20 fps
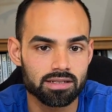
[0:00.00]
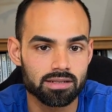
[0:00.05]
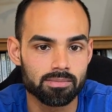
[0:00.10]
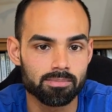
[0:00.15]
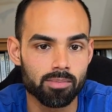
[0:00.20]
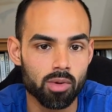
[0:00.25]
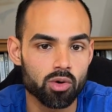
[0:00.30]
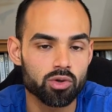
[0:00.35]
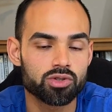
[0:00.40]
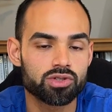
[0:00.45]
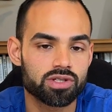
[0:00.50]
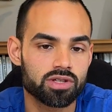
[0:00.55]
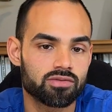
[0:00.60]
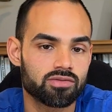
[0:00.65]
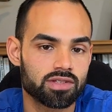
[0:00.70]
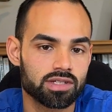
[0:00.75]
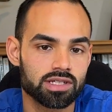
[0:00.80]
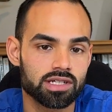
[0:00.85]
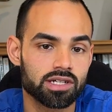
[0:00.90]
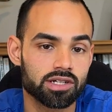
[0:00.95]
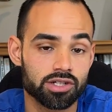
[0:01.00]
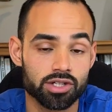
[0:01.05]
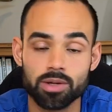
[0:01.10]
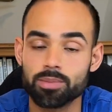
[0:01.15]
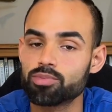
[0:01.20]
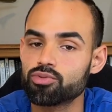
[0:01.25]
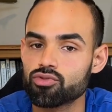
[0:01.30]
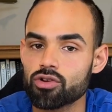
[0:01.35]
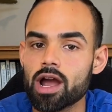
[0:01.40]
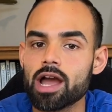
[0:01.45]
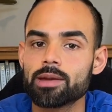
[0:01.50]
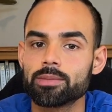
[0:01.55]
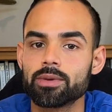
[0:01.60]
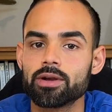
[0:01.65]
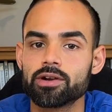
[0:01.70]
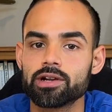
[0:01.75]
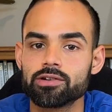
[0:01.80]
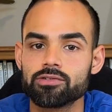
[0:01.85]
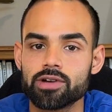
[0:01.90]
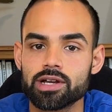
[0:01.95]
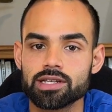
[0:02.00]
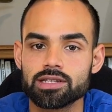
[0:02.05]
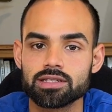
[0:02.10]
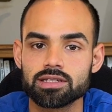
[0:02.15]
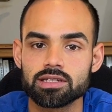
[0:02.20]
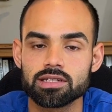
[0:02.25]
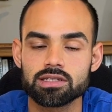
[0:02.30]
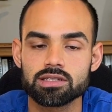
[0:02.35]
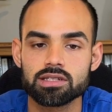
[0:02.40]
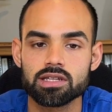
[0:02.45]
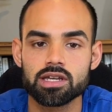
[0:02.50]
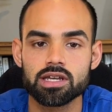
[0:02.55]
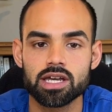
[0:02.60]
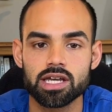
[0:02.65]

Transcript: most of the year, your primary residence,